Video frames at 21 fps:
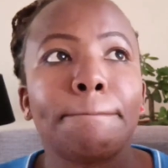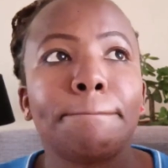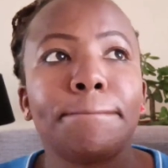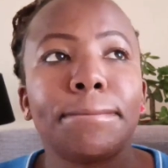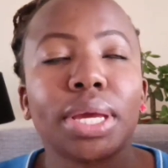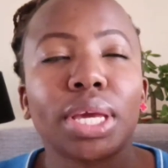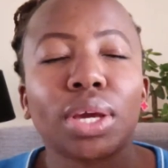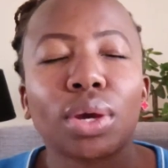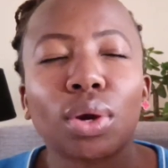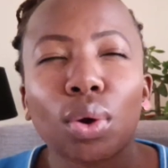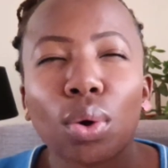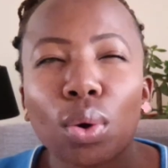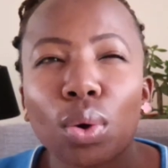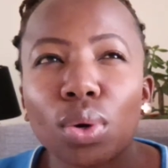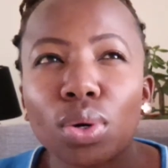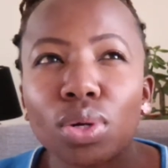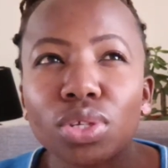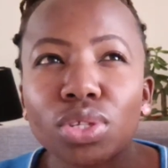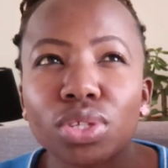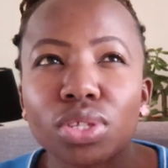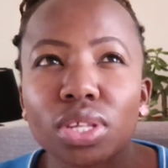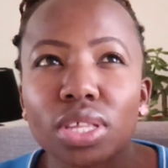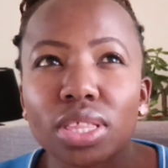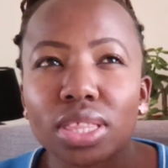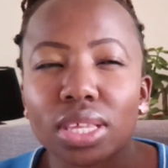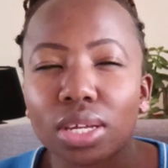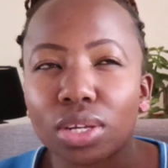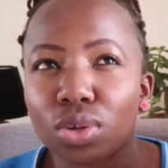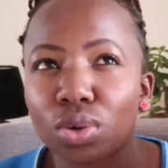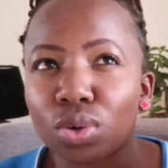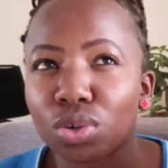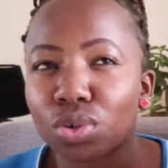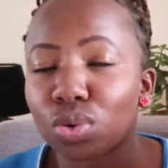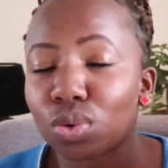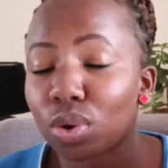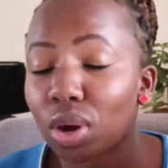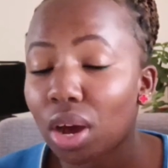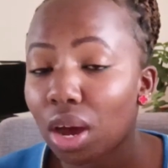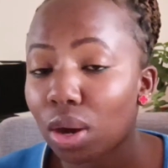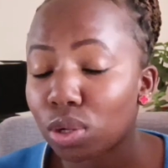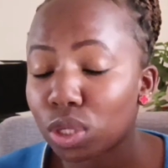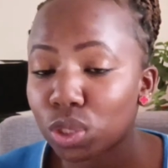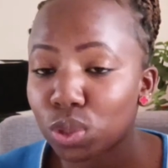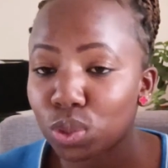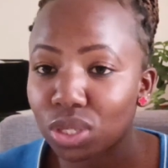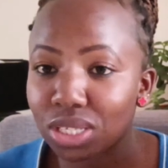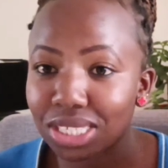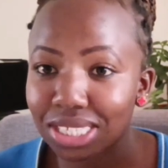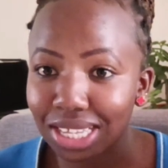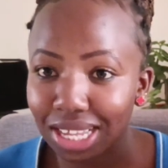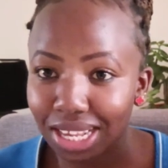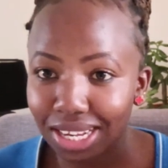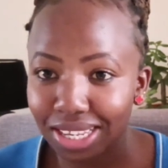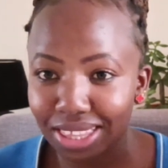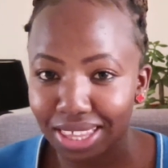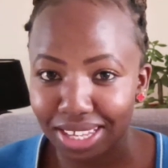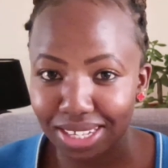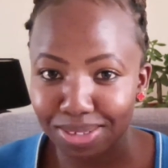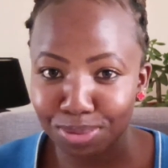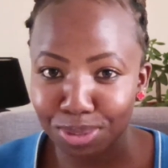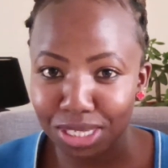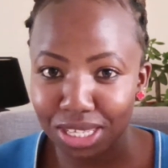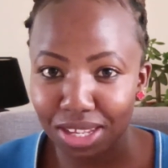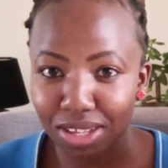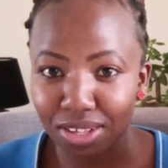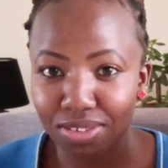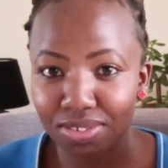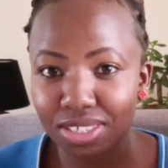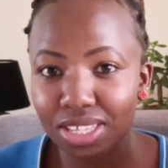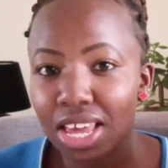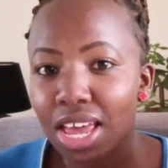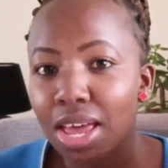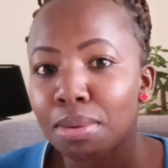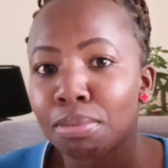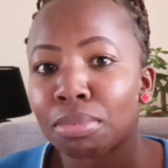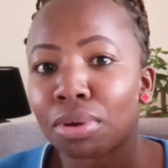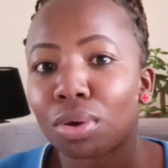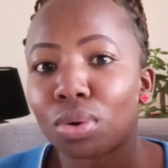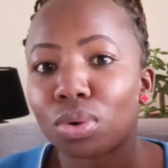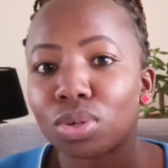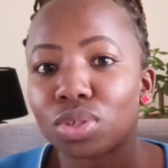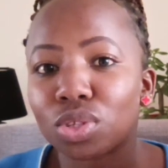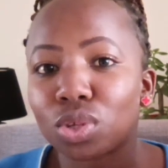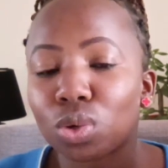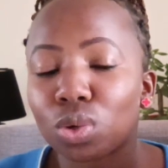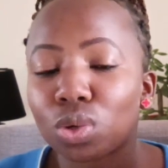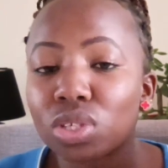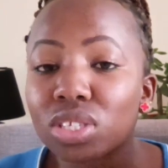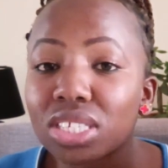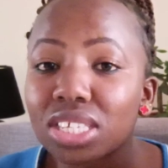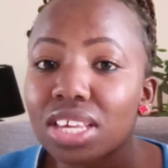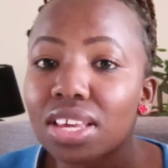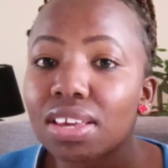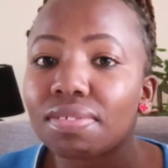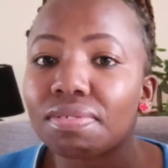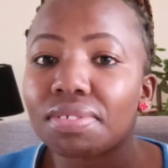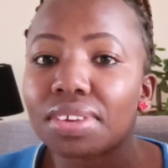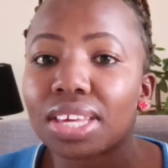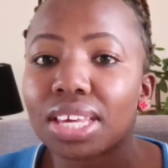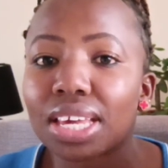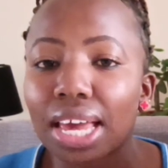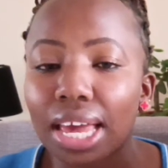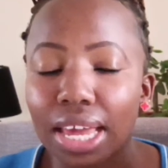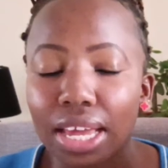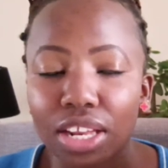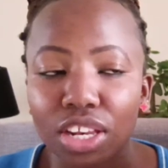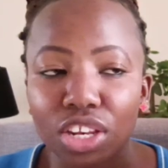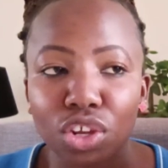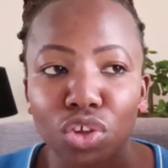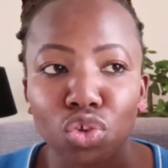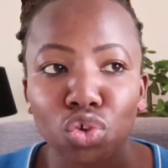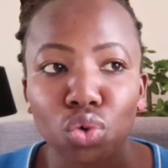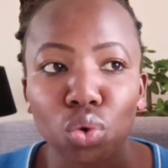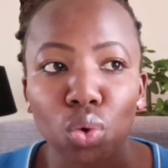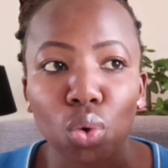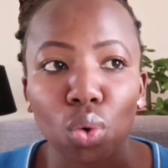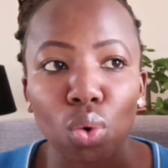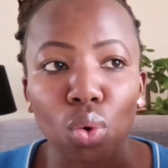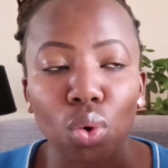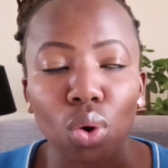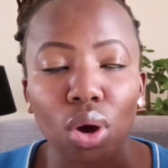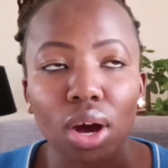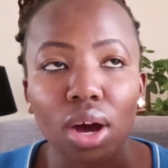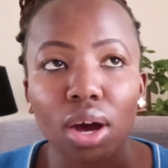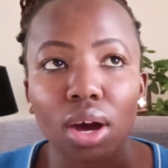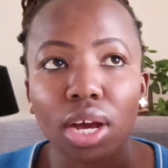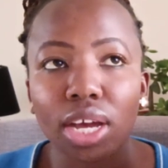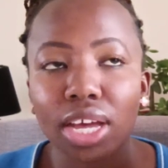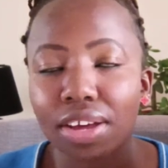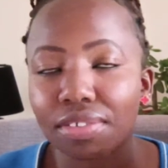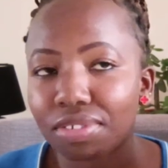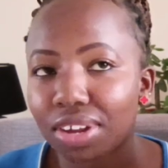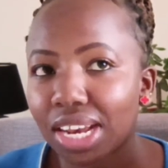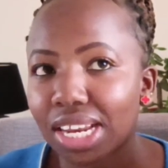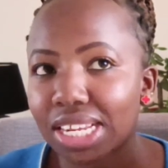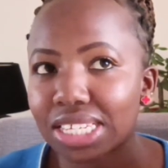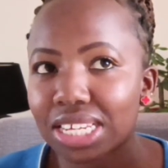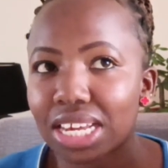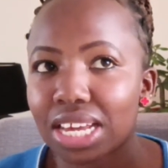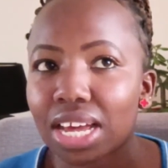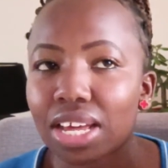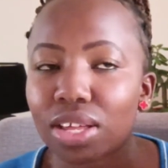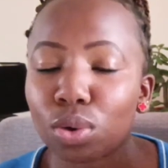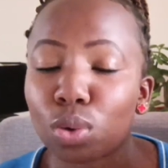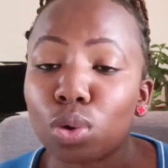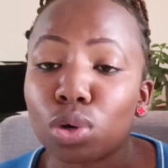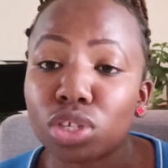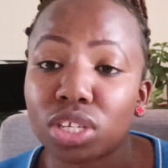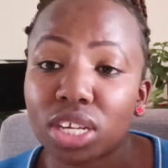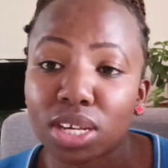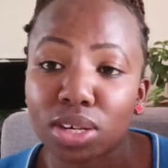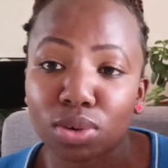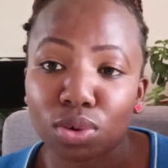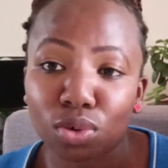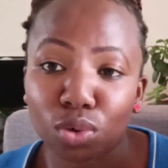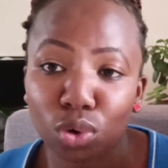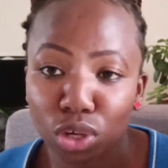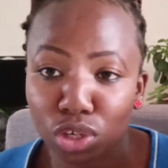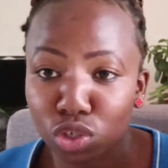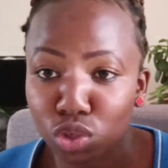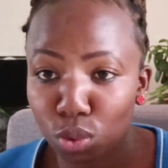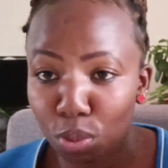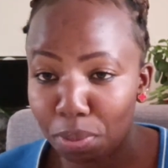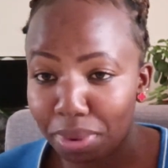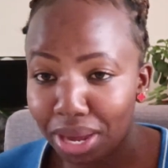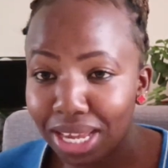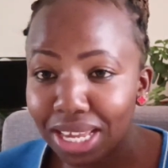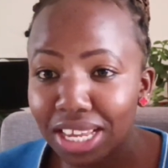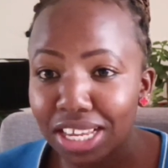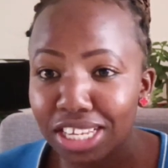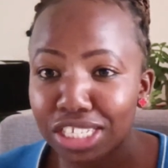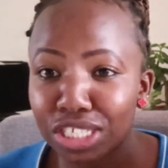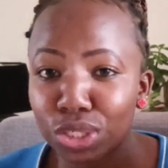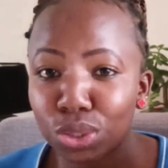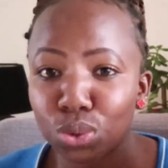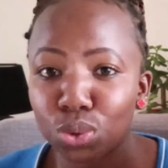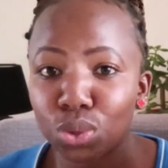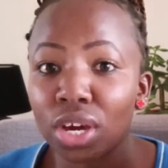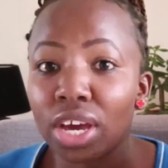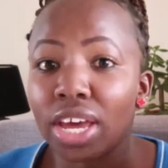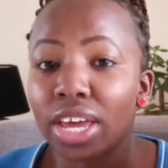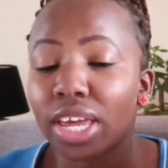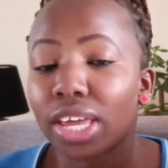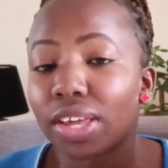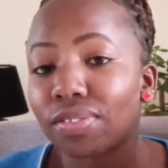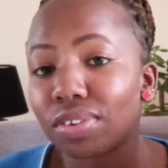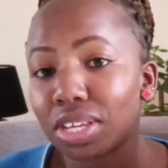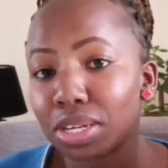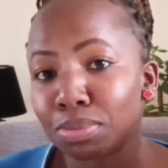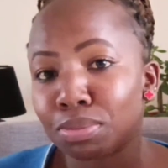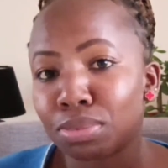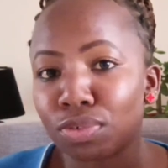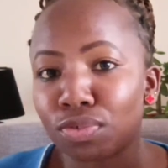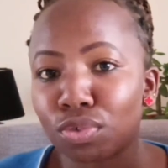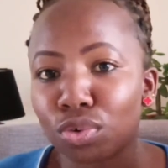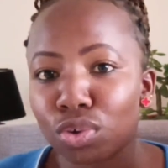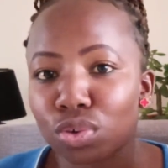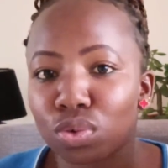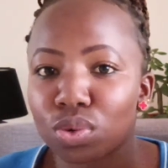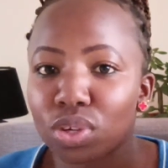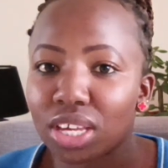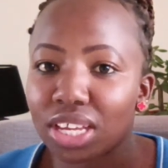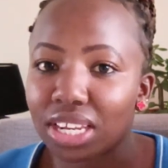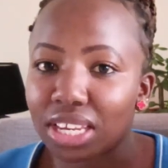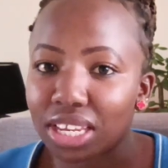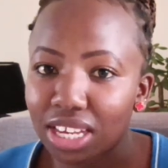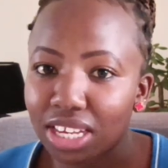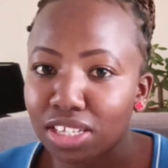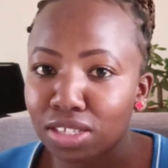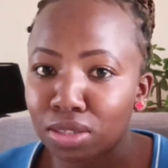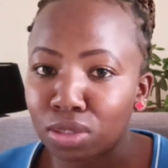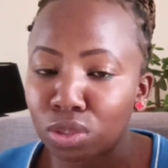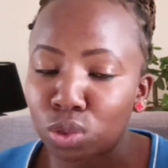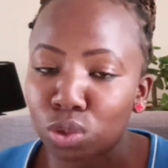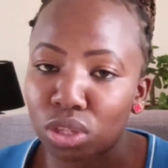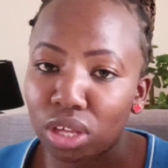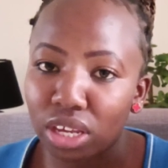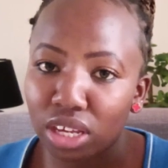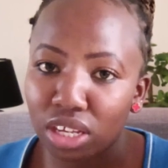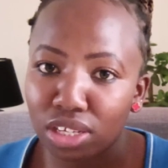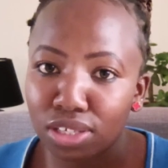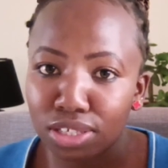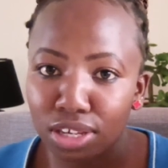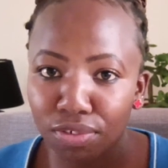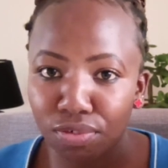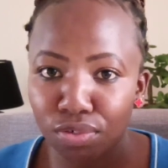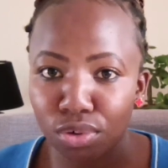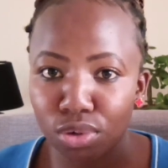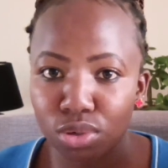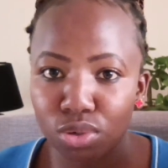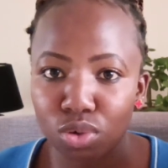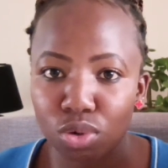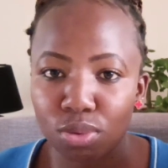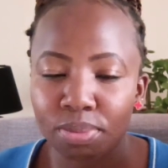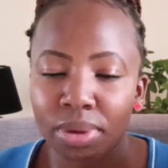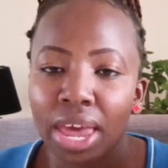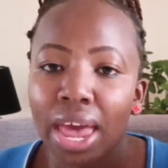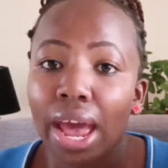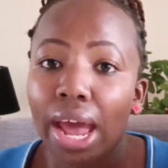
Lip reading: because they don't know how to sell themselves. Because your CV and your cover letter are what are going to market you even before you can get into the interview room.